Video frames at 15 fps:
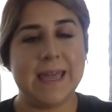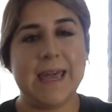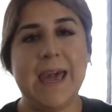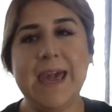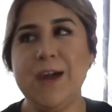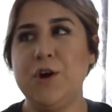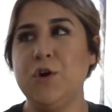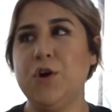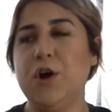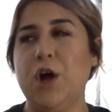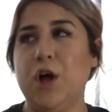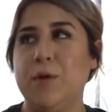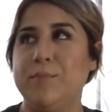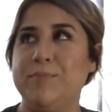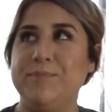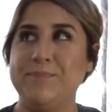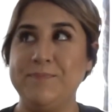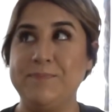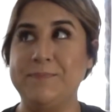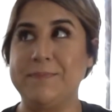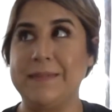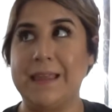Hey Google,
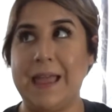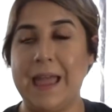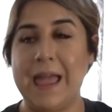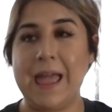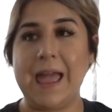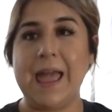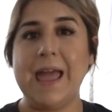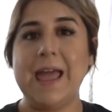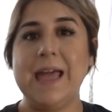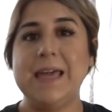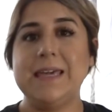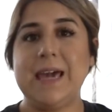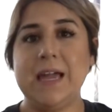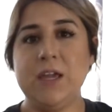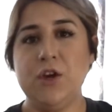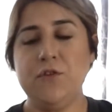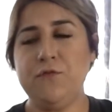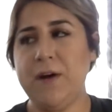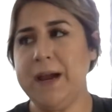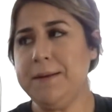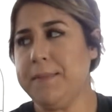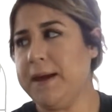can you
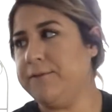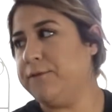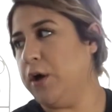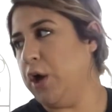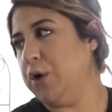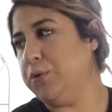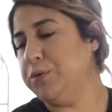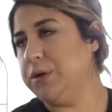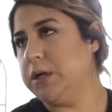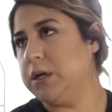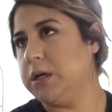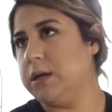find my phone?